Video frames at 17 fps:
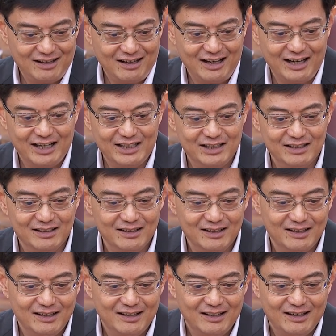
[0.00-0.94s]
and,
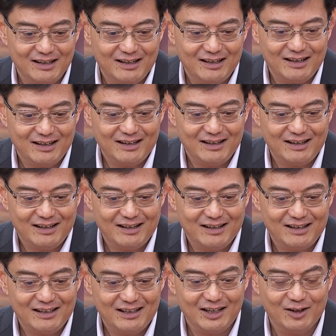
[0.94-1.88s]

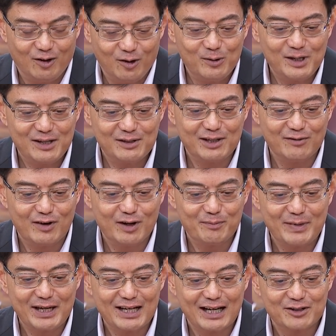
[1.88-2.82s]
you know, only
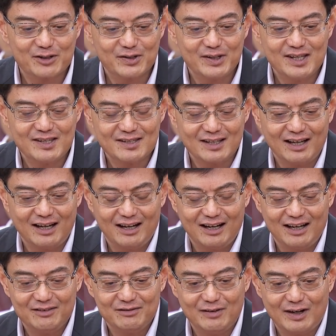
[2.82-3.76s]
developing countries
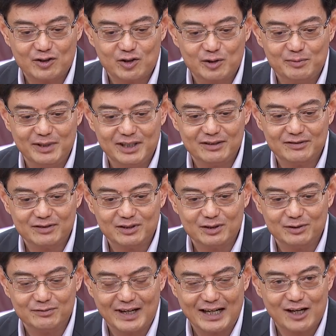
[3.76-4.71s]
are vulnerable
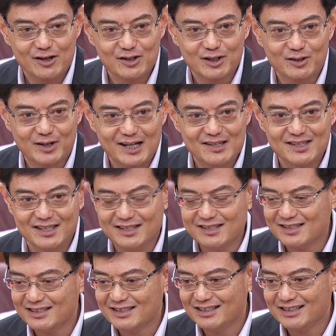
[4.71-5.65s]
to financial
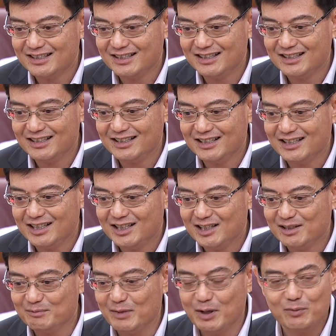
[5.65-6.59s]
crisis.
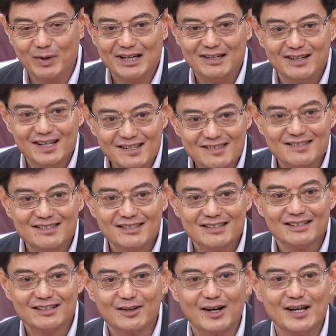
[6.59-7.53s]
But when this
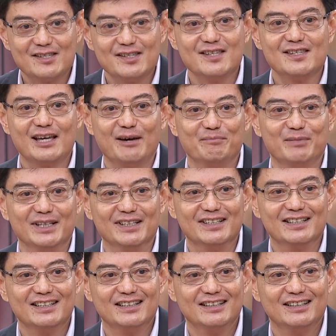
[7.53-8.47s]
crisis happened,
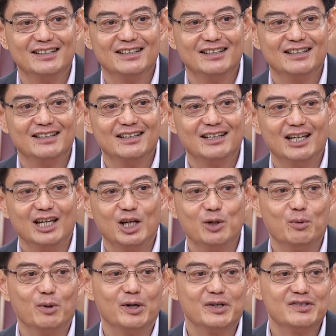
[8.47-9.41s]
it
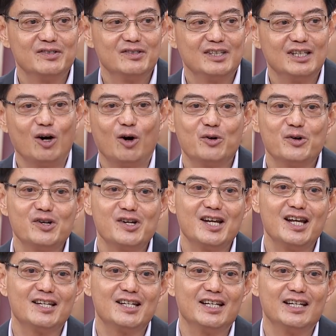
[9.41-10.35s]

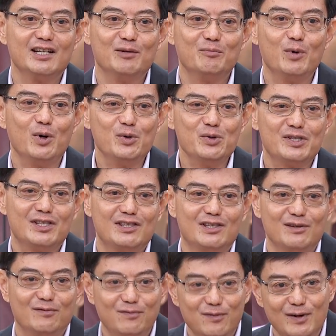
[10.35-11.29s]
originated in the most
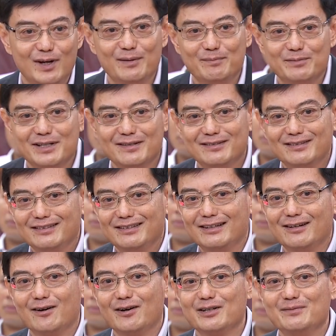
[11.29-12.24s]
developed
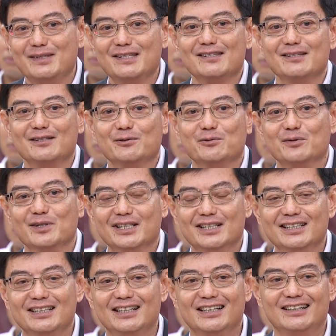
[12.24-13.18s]
economies in the
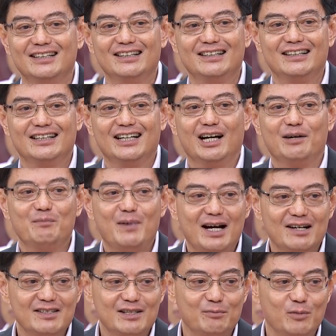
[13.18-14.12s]
world,
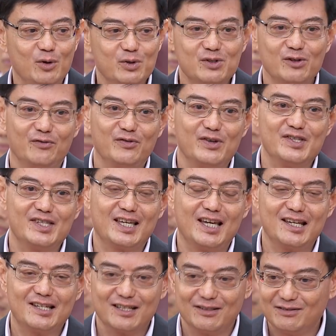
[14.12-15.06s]
amongst the most
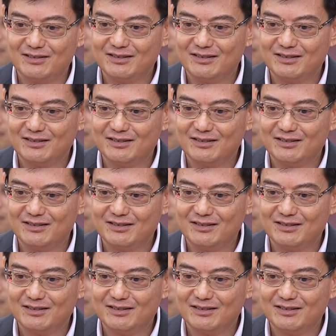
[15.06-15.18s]
sophisticated